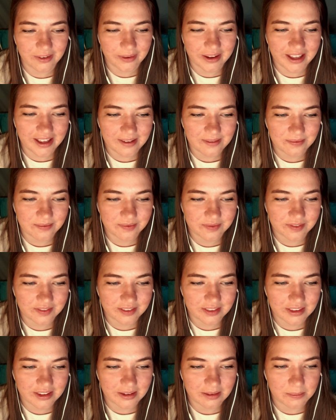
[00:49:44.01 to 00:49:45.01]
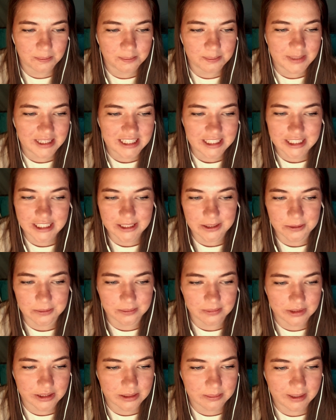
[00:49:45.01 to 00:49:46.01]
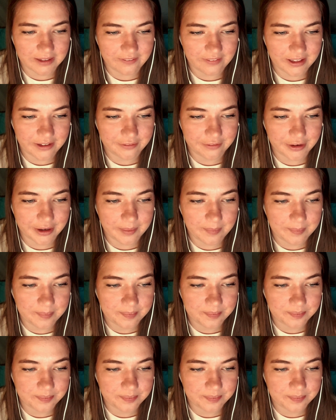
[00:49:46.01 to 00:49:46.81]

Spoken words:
Okay, me too, it's my favorite.